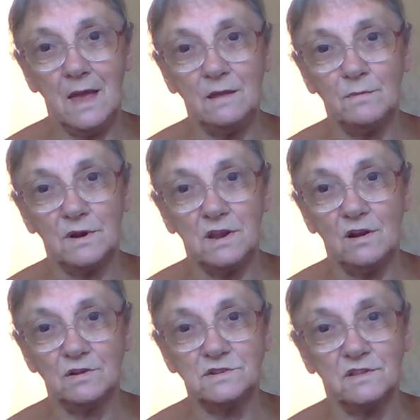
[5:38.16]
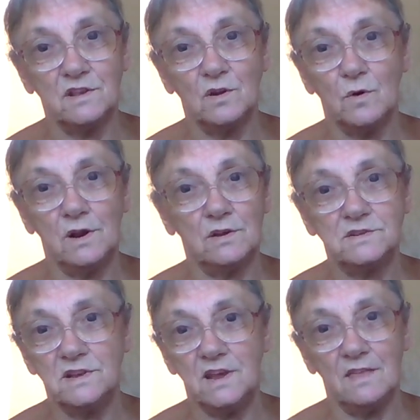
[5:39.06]
anybody knocks on the door, I'll
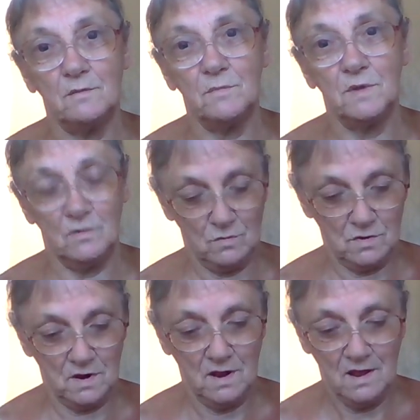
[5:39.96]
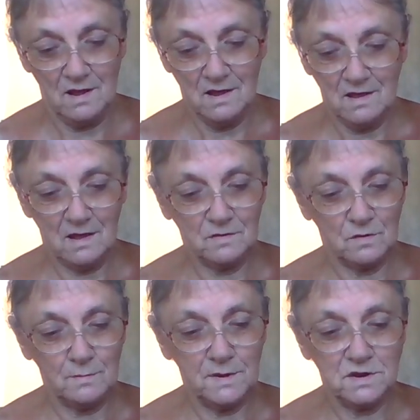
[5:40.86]
not hear them, you know. And I
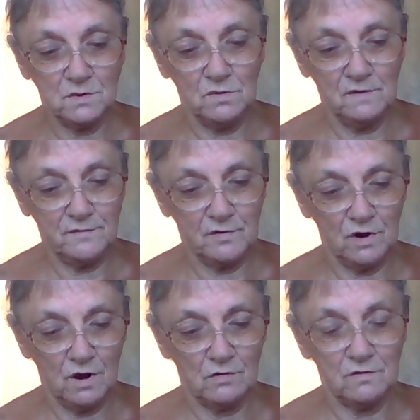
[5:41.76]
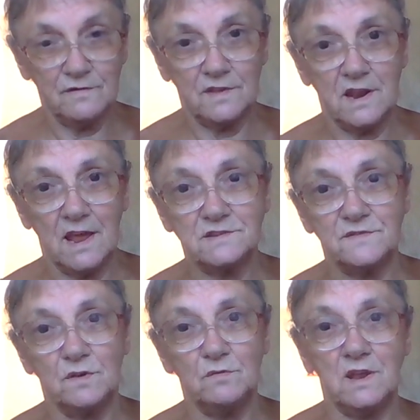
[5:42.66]
thought I'll be doing the front garden for the
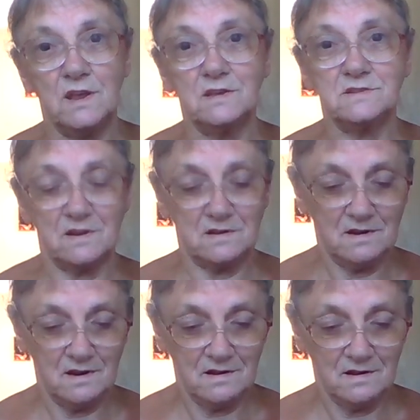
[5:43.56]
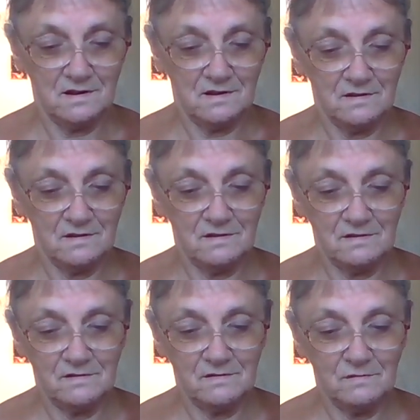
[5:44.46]
next few days. And
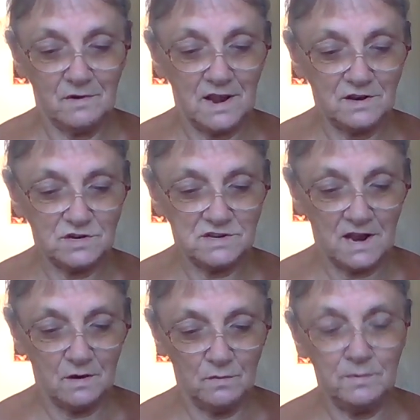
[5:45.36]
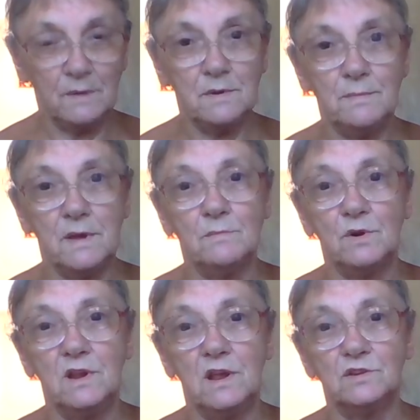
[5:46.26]
well, like she said, it would probably be
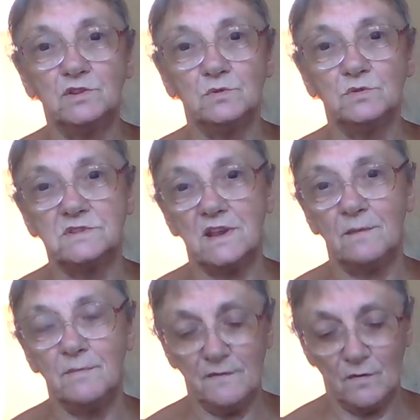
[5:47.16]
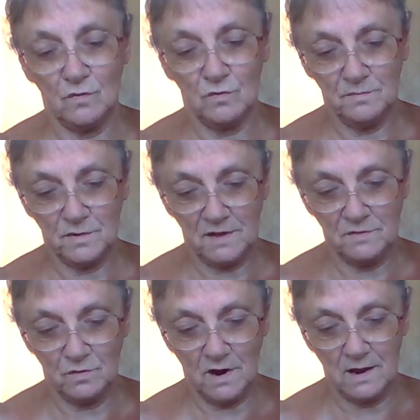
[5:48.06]
Monday or Tuesday before, but I
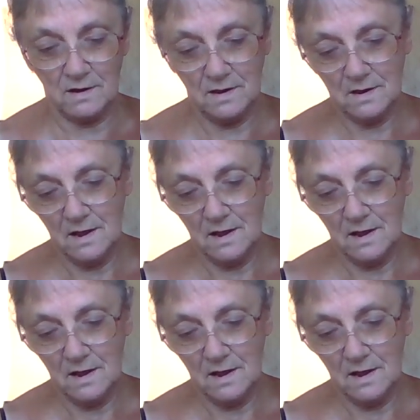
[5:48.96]
thought